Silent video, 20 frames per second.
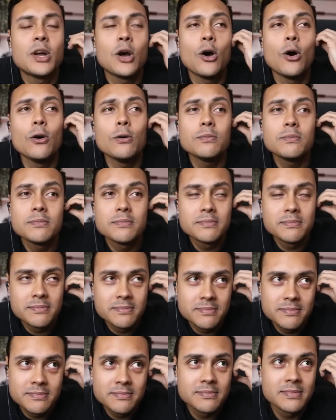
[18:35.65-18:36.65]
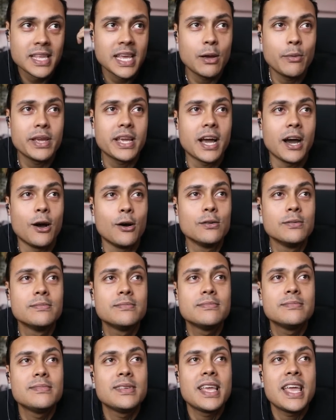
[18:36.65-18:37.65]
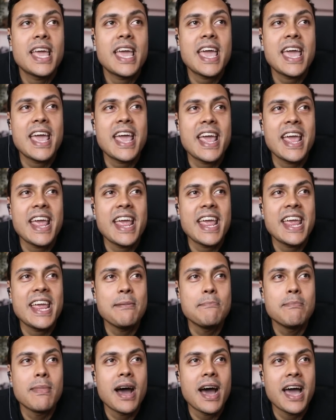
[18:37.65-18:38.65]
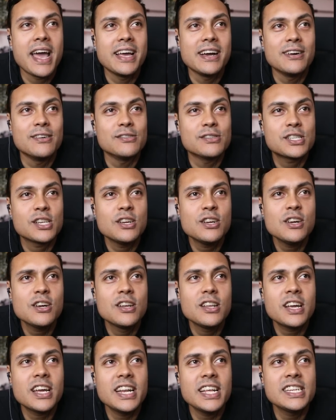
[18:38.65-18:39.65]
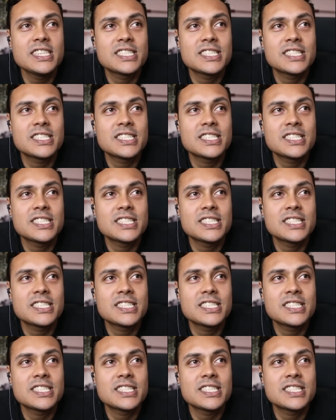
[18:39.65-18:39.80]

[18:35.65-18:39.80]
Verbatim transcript: Oh, here we go. Hey, Miles. Oh, look really at his